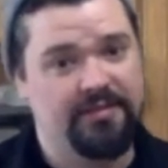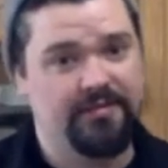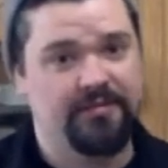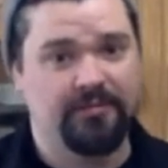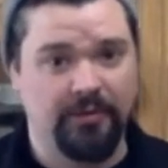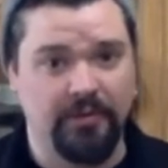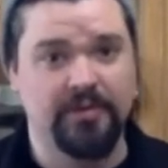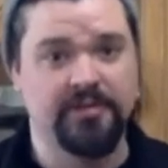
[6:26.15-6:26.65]

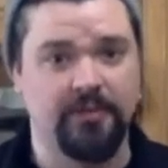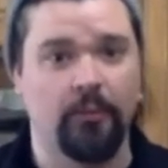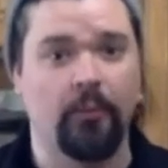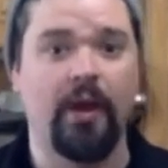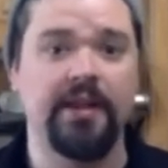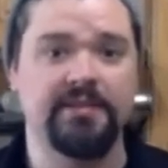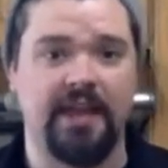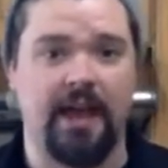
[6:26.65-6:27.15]
there is some
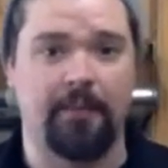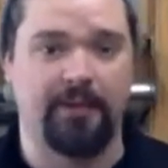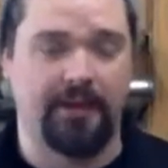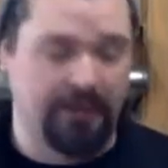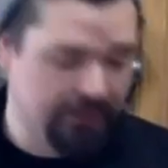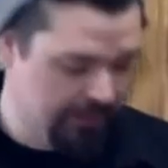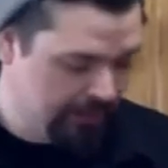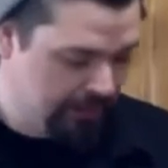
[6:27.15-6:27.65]
waste happening,
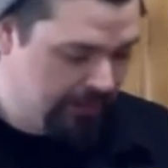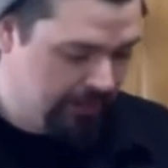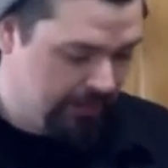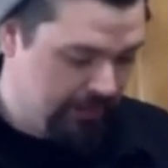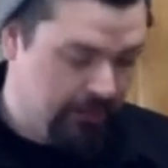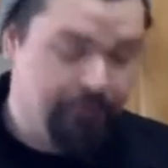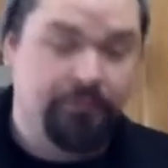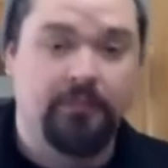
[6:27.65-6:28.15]

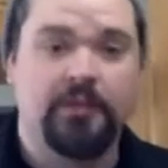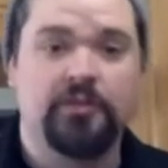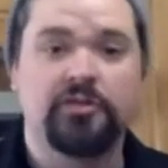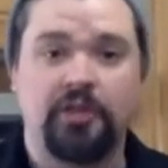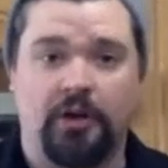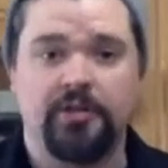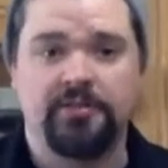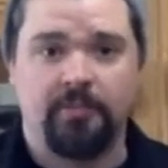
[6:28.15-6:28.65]
start